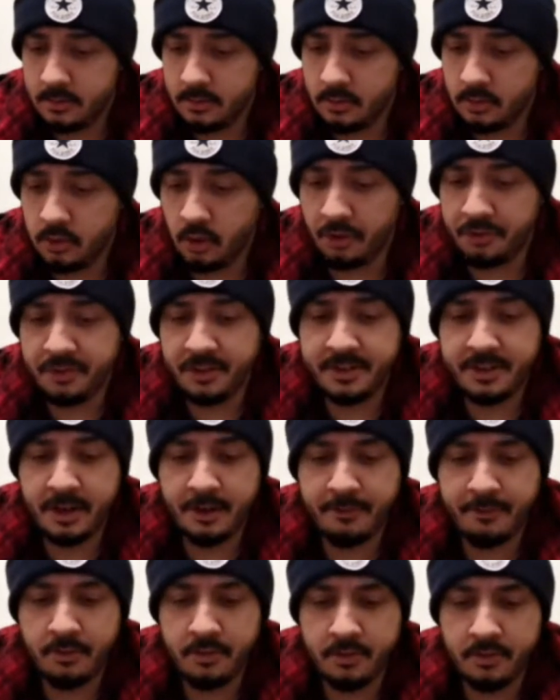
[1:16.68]
Lots of
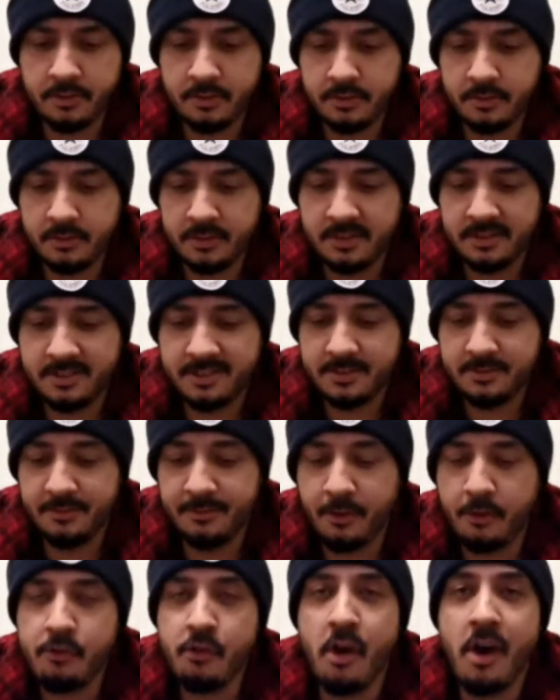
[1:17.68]
different
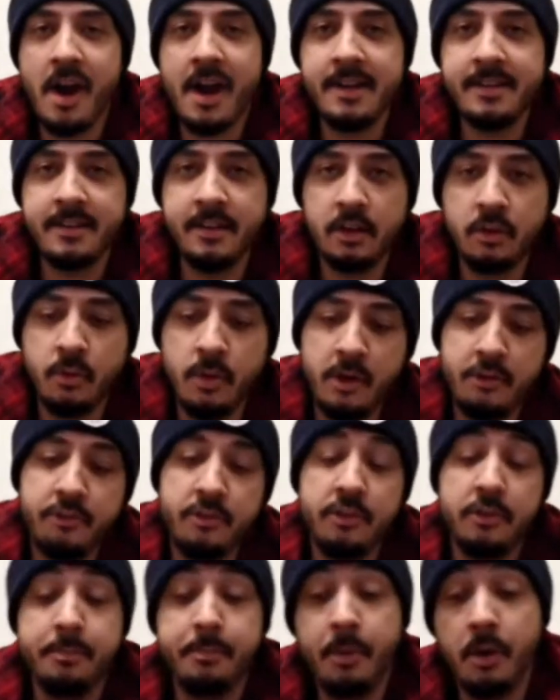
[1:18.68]
variety of
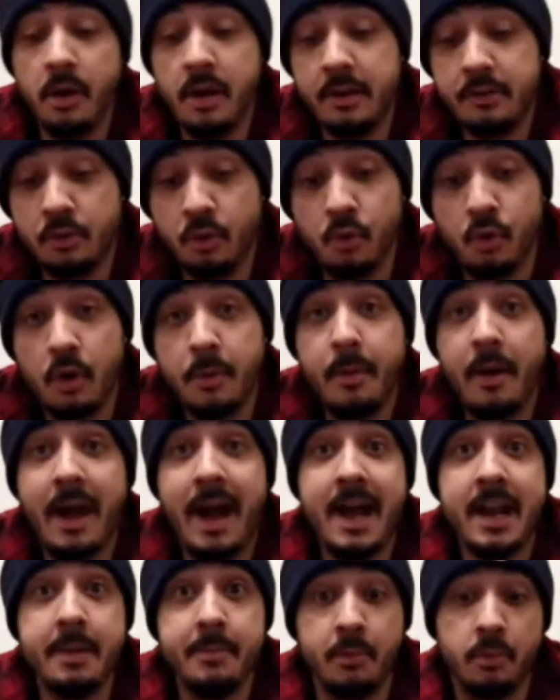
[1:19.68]
questions, but it's all
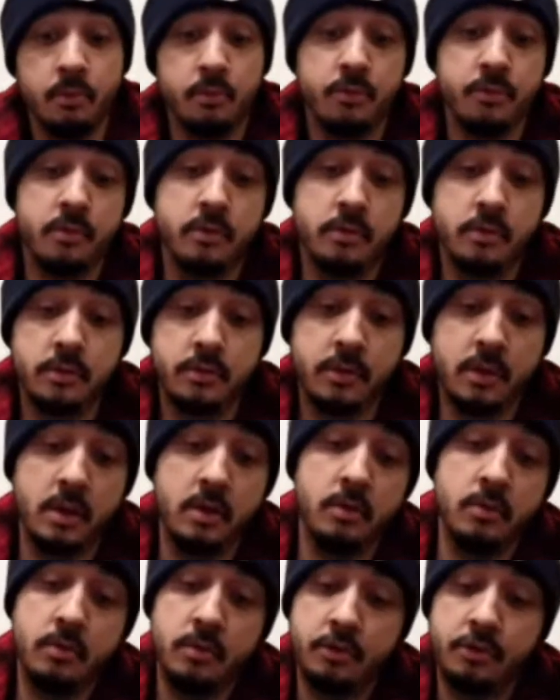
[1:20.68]
about animals.
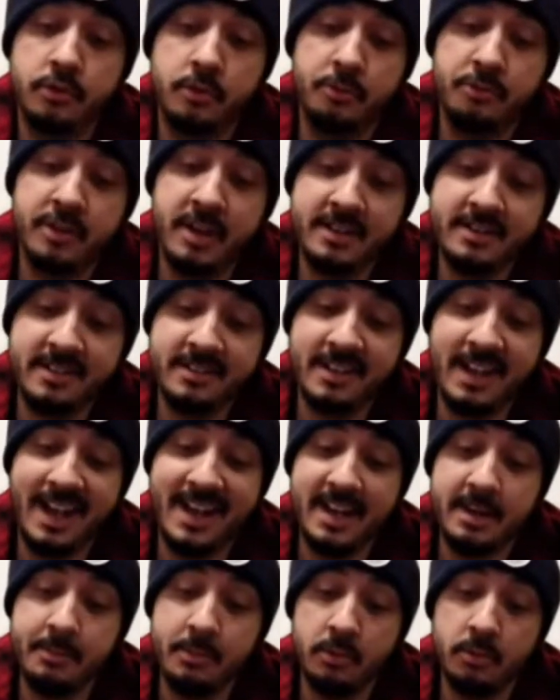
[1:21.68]
So, subject is
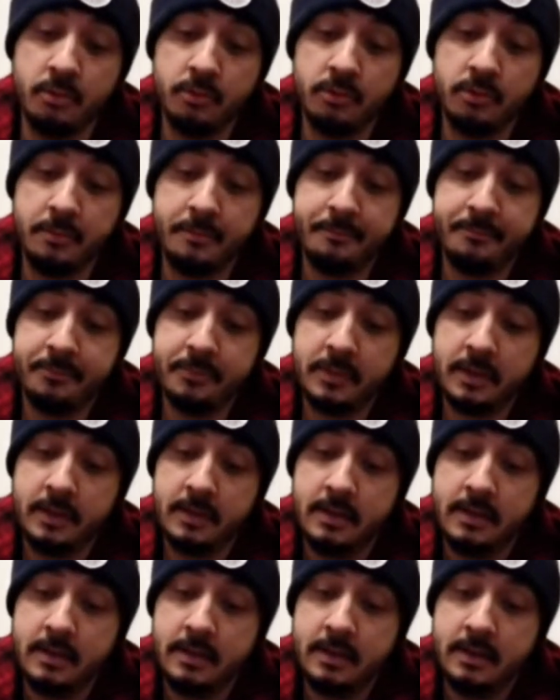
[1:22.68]
animals.
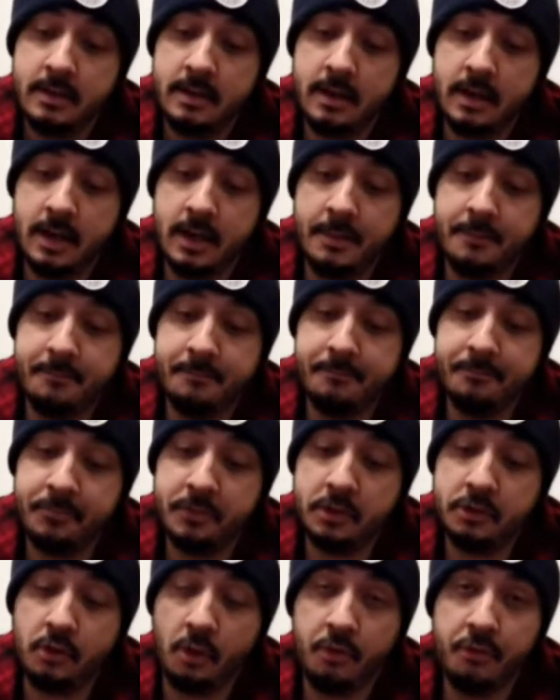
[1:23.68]

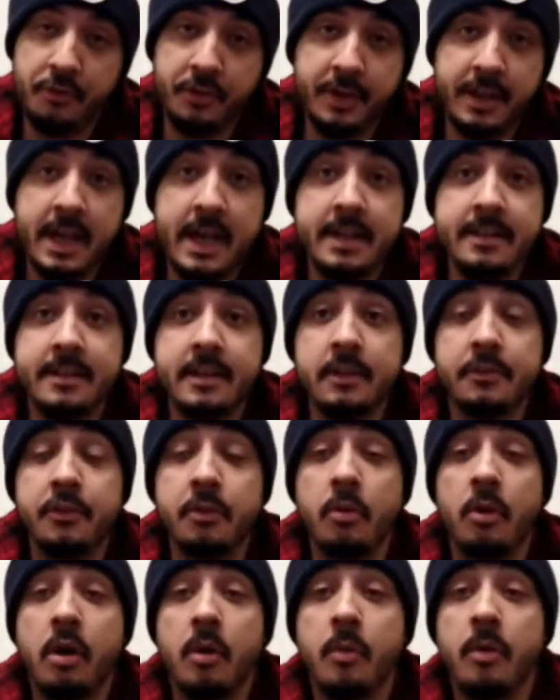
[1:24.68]
Don't forget that if
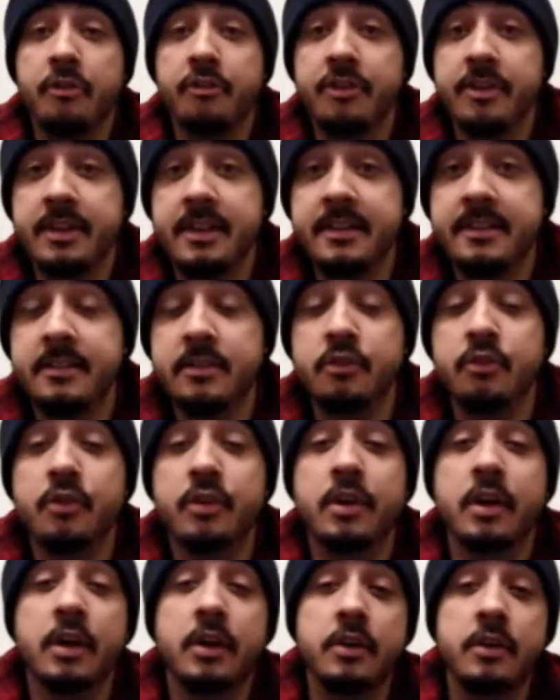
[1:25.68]
you are watching this, you
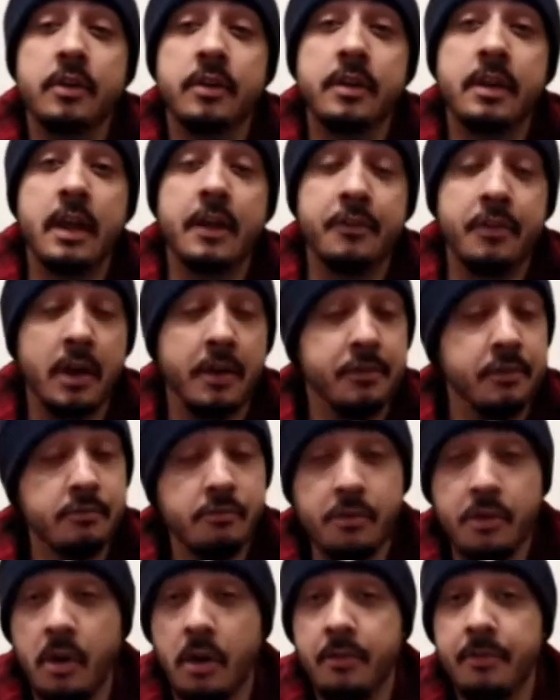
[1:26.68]
can, if you have to
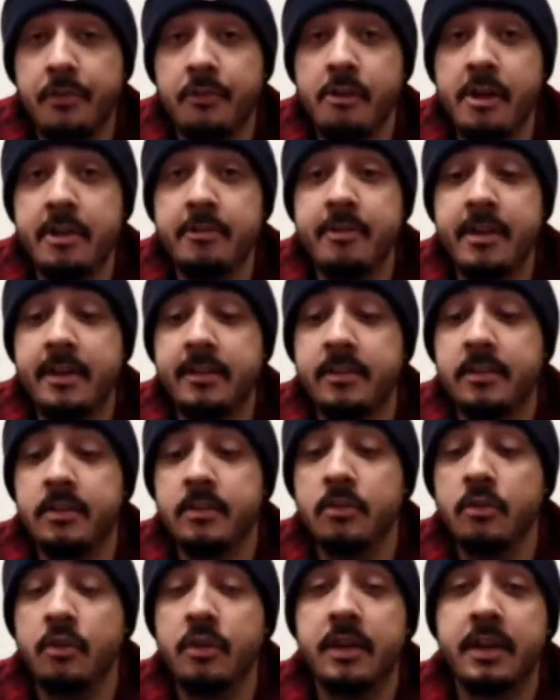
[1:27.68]
run off for any
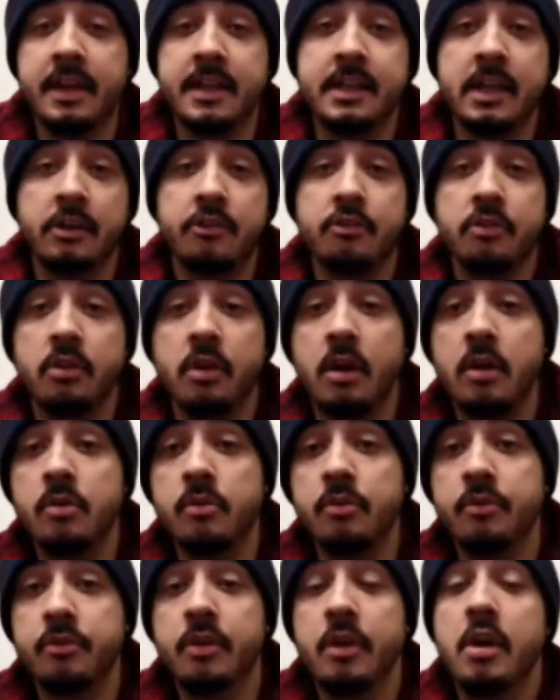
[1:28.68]
reason or your connection
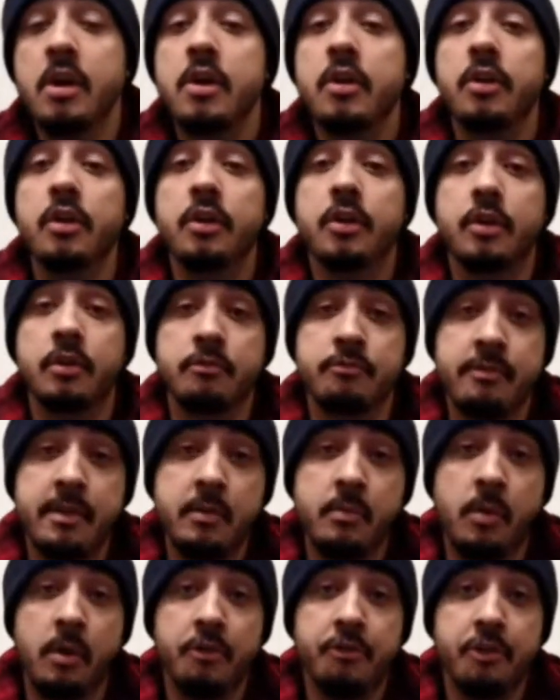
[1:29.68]
goes, you can
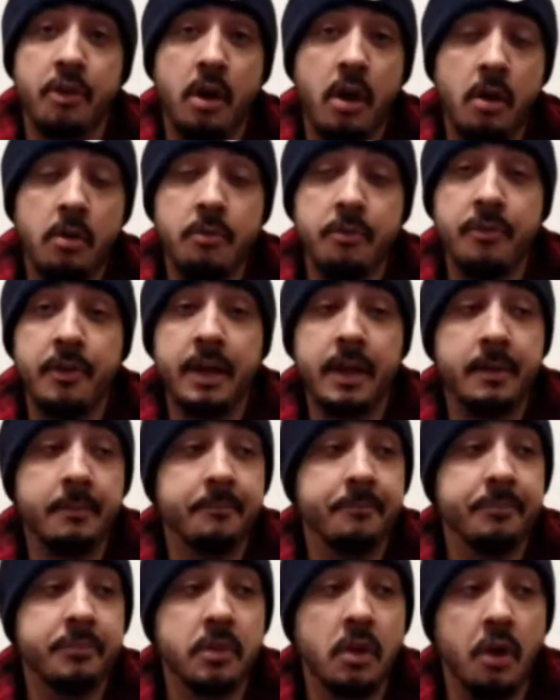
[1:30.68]
rewatch the whole thing
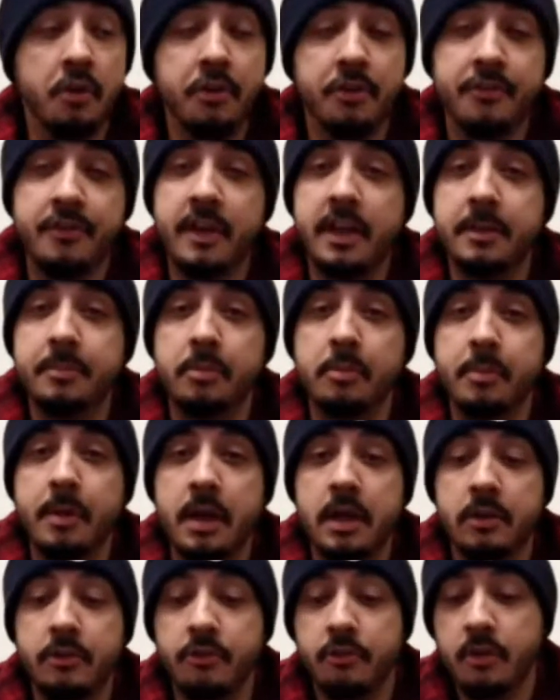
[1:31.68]
on the Facebook
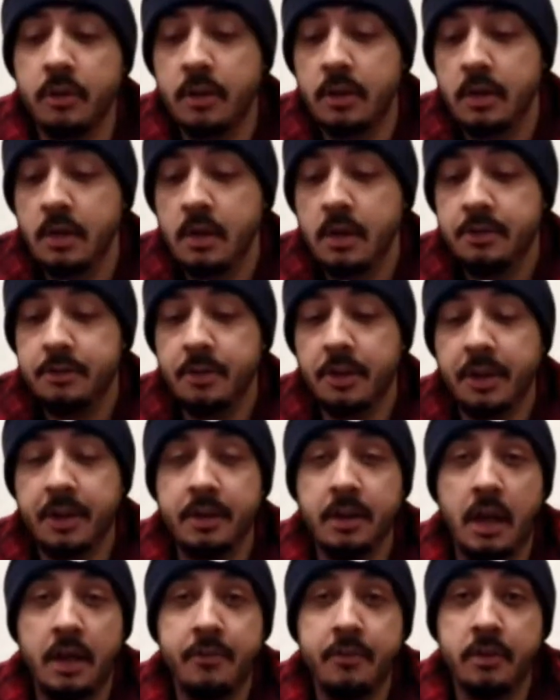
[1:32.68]
page. So you can
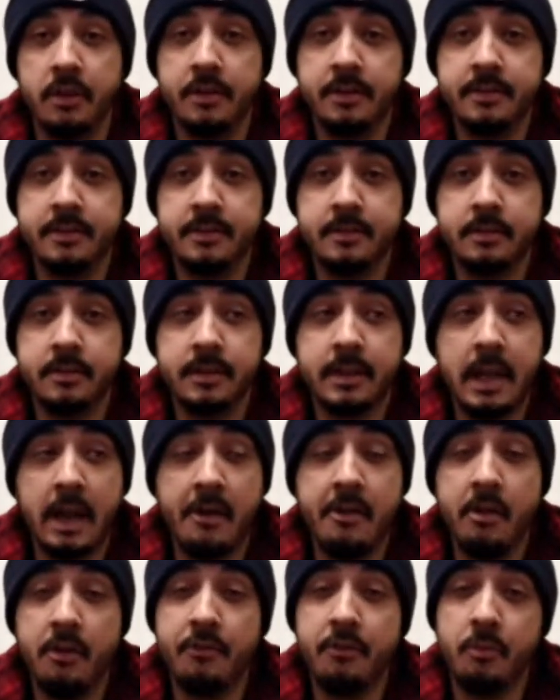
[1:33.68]
either
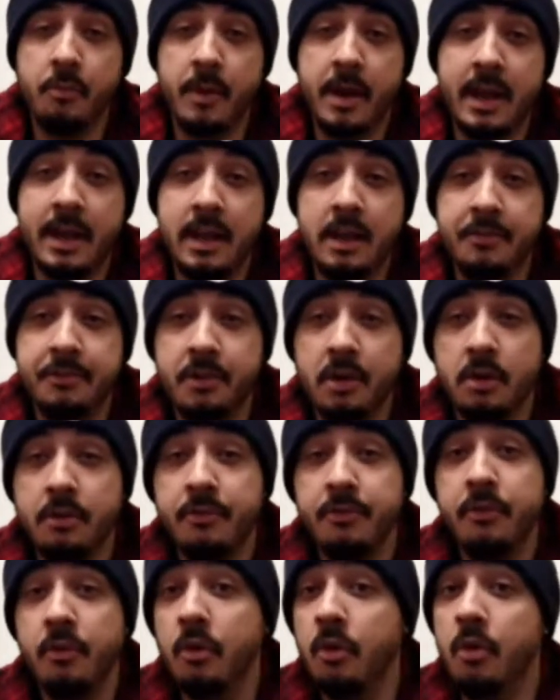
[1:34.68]
carry on from where you left
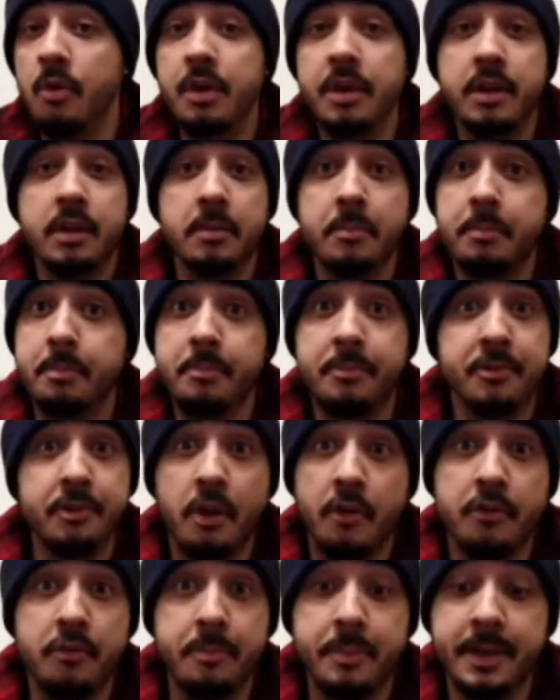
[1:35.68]
off, or you can
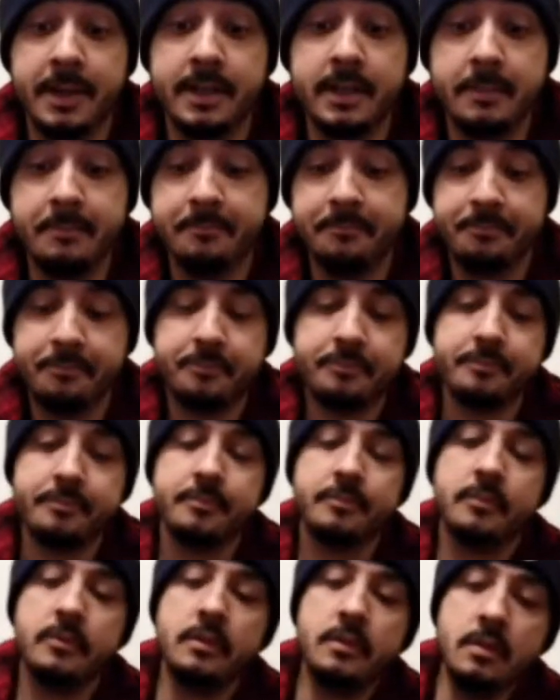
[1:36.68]
start from the beginning.
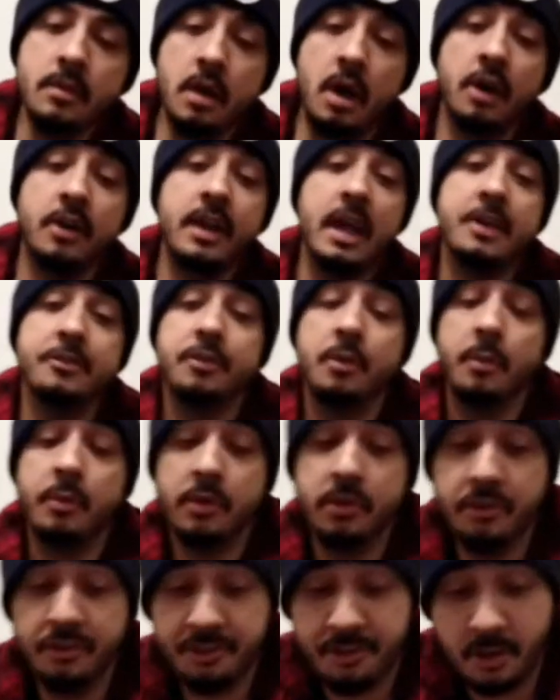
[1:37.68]
Okay, so we're
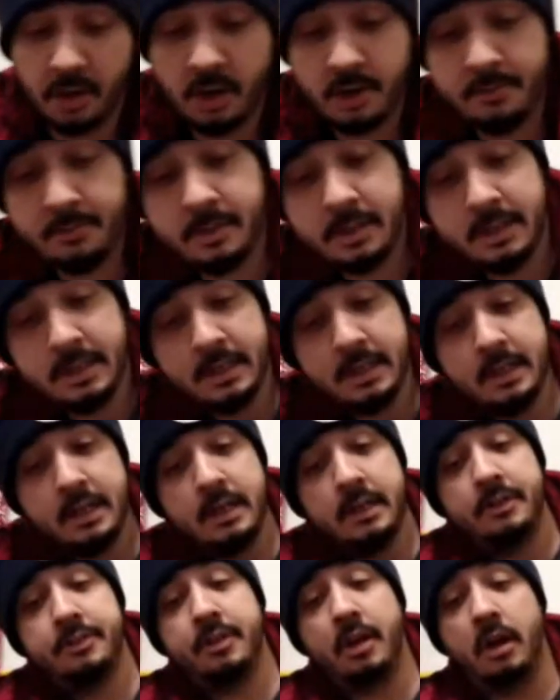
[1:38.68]
going to start.
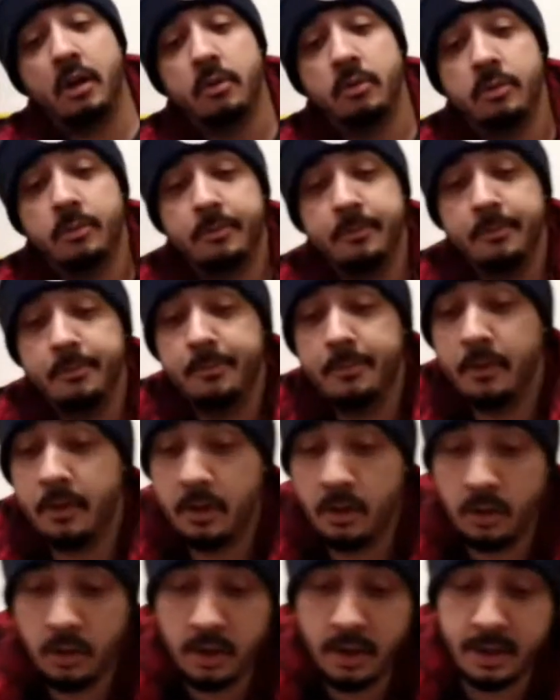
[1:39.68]
So
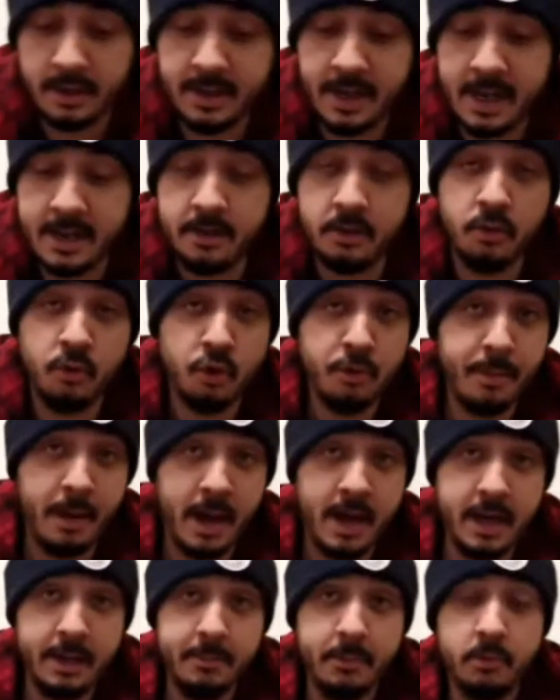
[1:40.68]
again, all
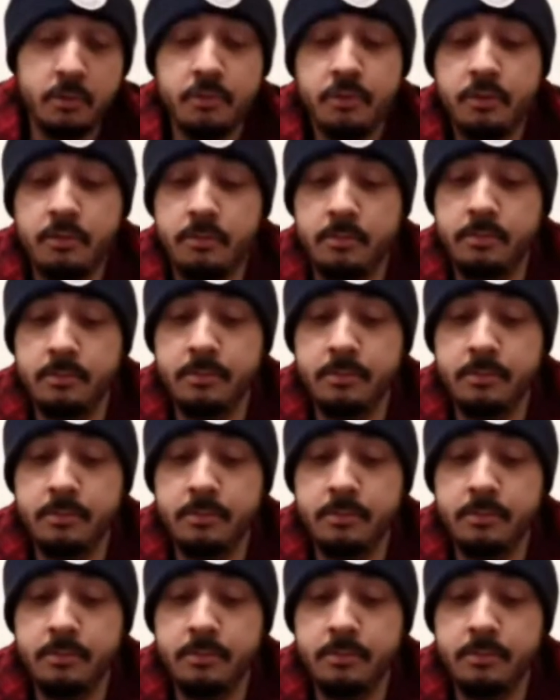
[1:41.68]
about animals.